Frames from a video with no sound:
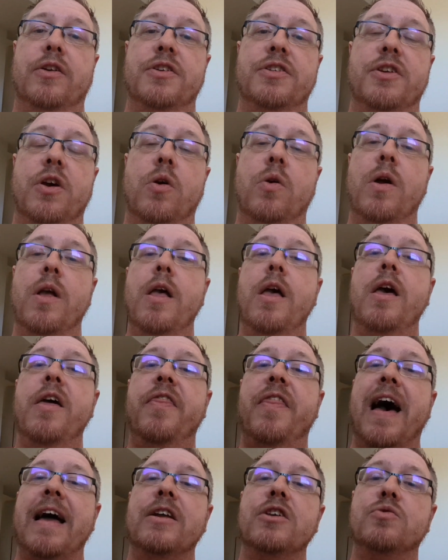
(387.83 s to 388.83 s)
So
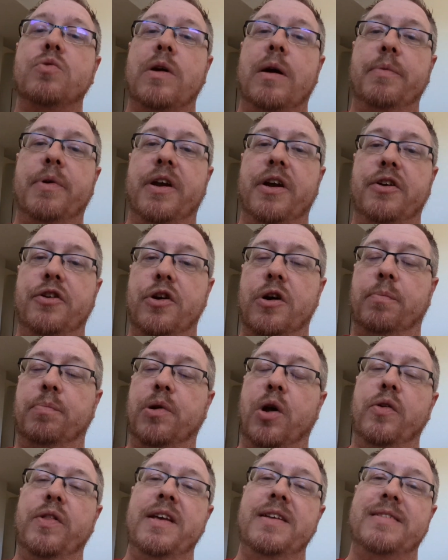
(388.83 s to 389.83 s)
that is what I'm going to do to
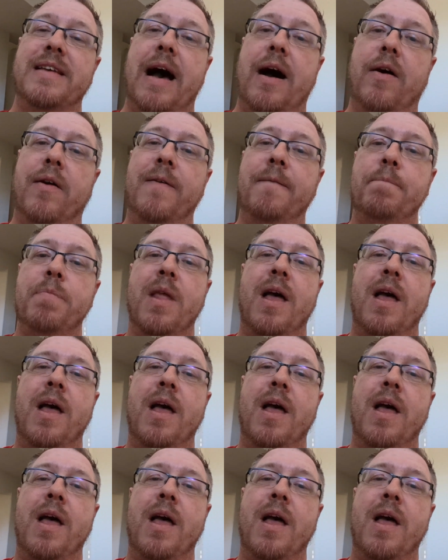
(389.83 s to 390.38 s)
blow these out.